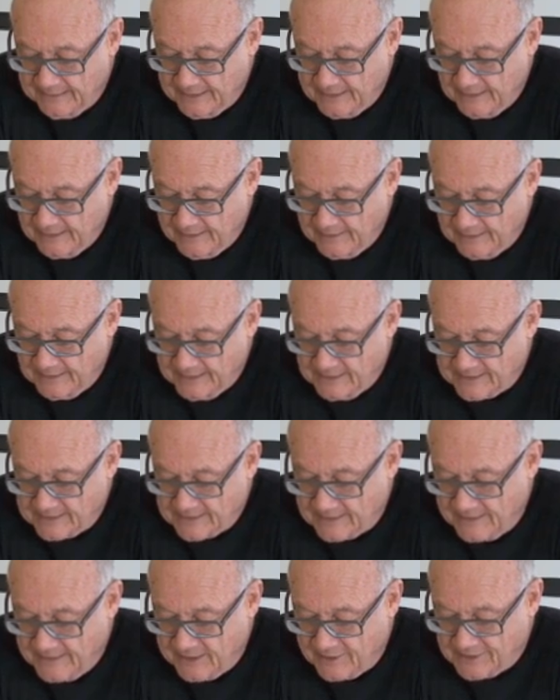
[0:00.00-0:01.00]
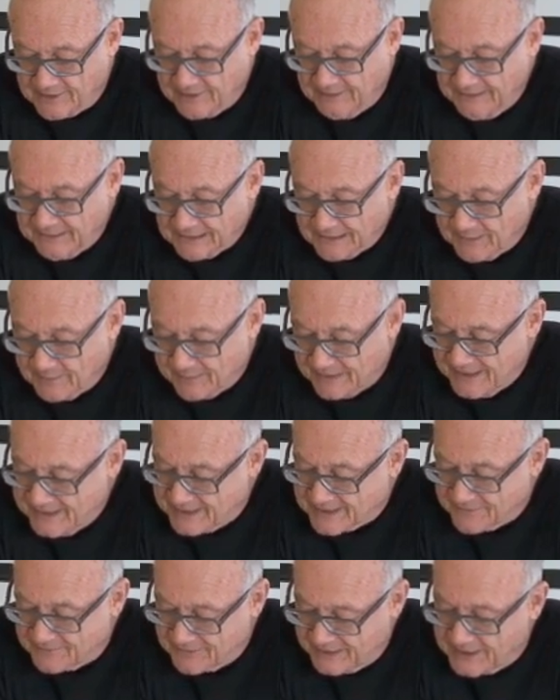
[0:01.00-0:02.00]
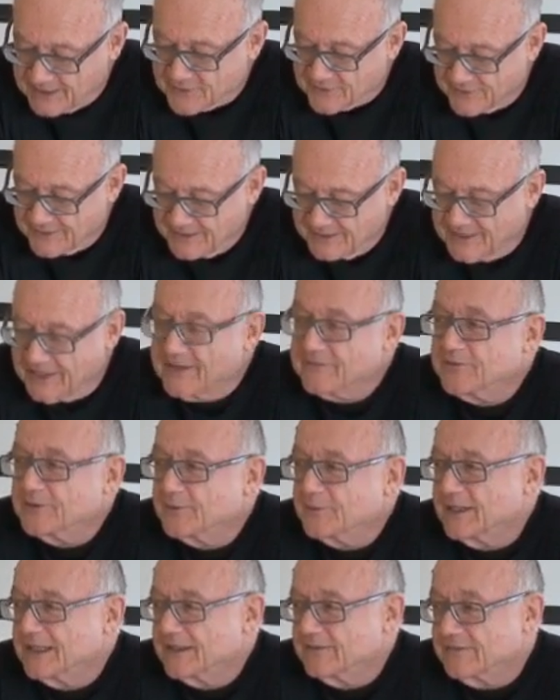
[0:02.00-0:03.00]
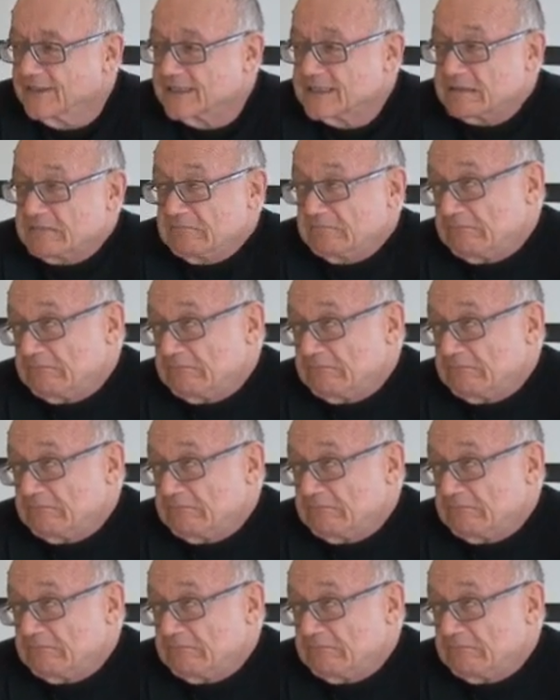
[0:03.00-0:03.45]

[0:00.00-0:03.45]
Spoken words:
there is, "There's a little piece of hatred in every one of us."